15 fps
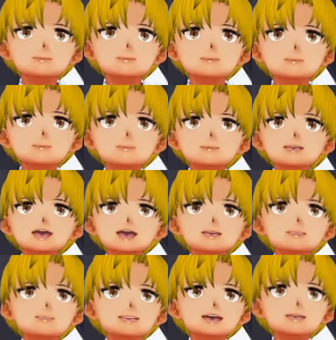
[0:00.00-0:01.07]
It's not,
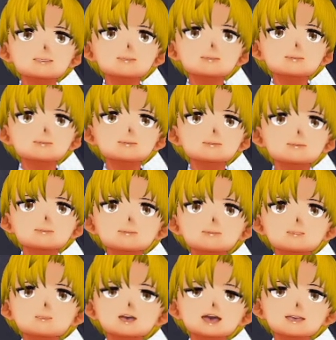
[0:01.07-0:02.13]
right?
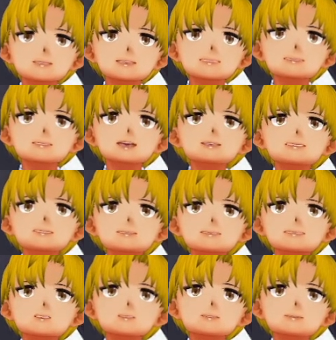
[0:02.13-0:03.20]
What? It's still being
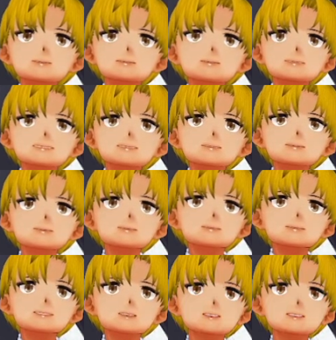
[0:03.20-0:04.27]
deleted? It
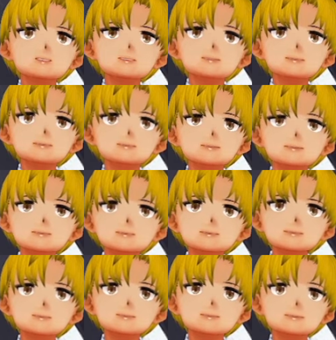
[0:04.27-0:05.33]
still is.
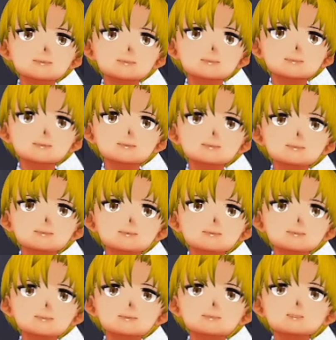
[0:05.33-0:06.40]

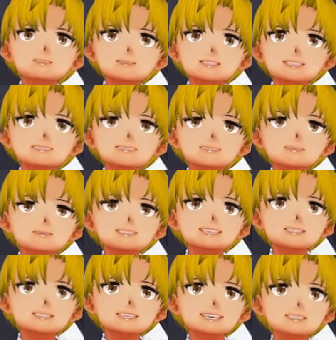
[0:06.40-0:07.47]
But everything's
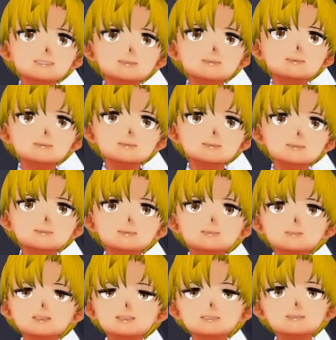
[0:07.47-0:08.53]
there, right?
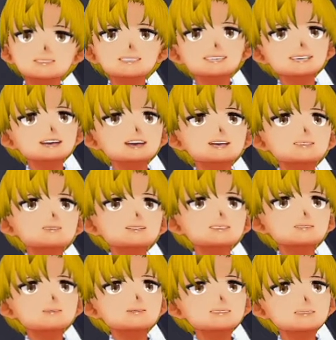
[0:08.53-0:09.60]
But anyway, we're
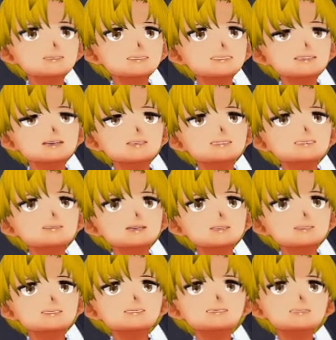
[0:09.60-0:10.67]
playing DDLC Plus.
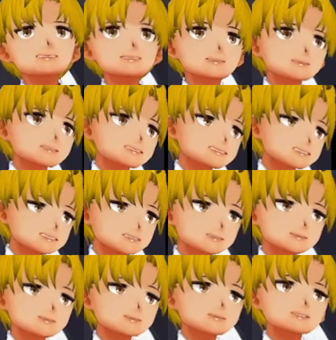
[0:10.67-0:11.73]
Everything
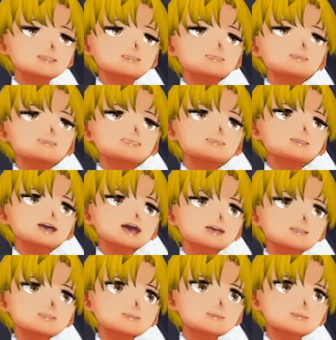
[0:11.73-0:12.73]
is technically unlocked.